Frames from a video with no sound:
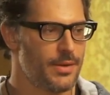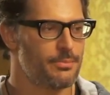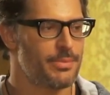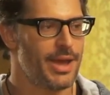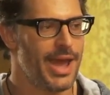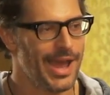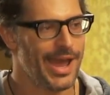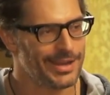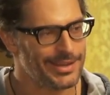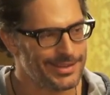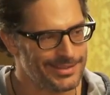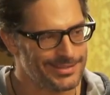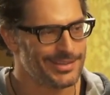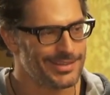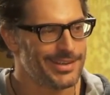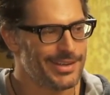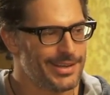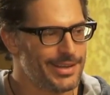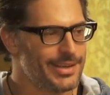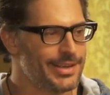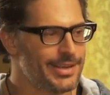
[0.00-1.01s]
back and
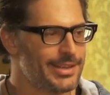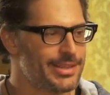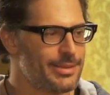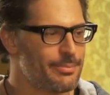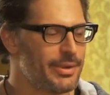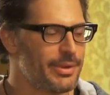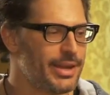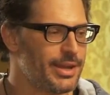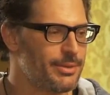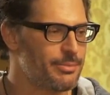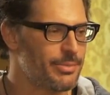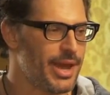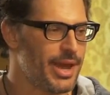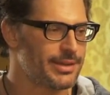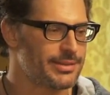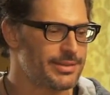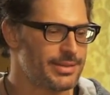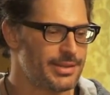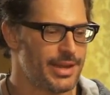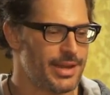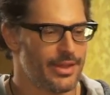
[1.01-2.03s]
get the band back
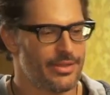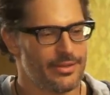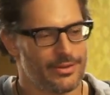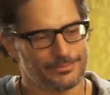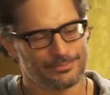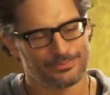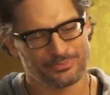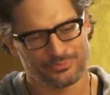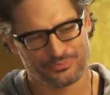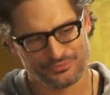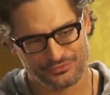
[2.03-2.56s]
together,